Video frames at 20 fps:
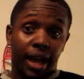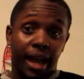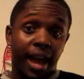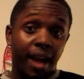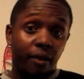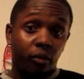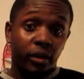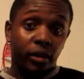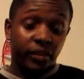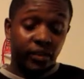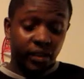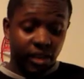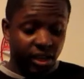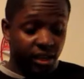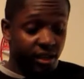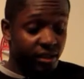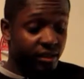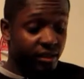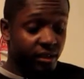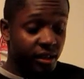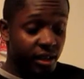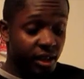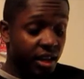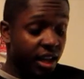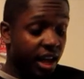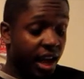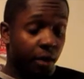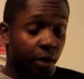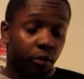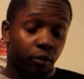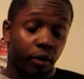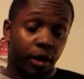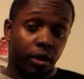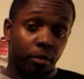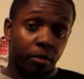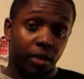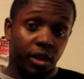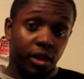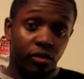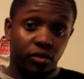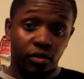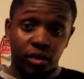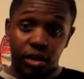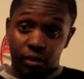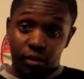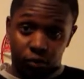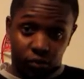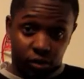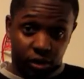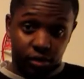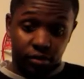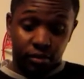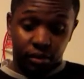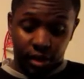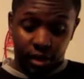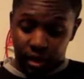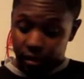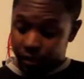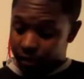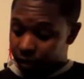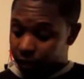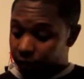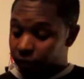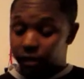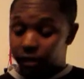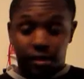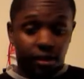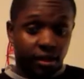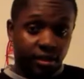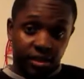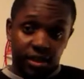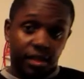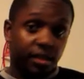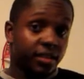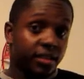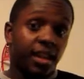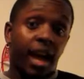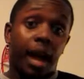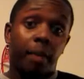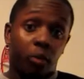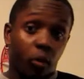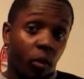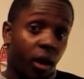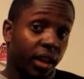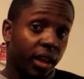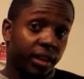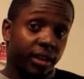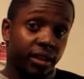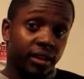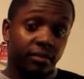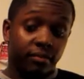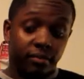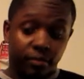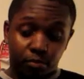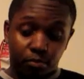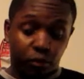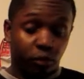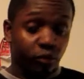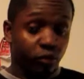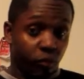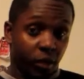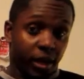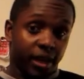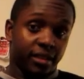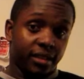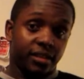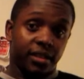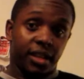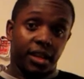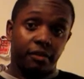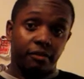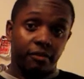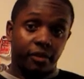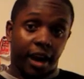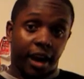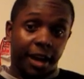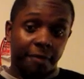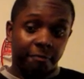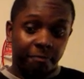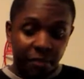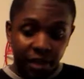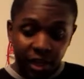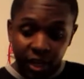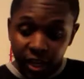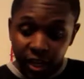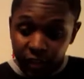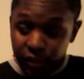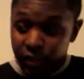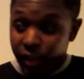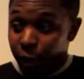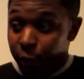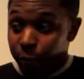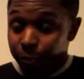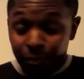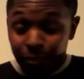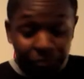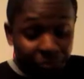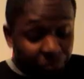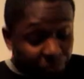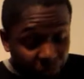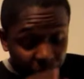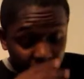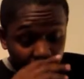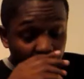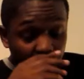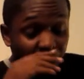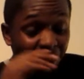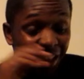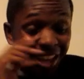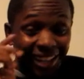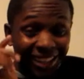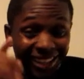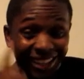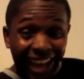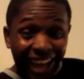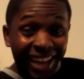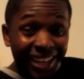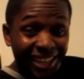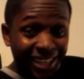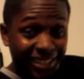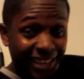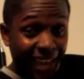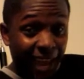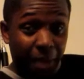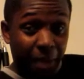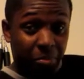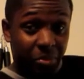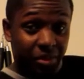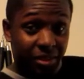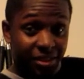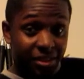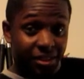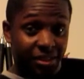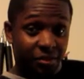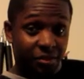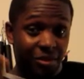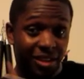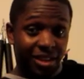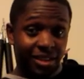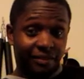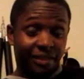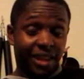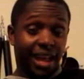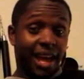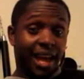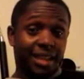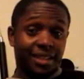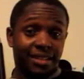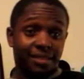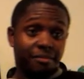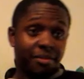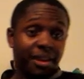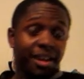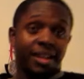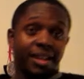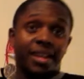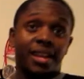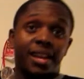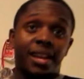have one of these, I would recommend you get one. And it's top quality, Bruce Wayne stuff, right? So a lot has happened since we have last met.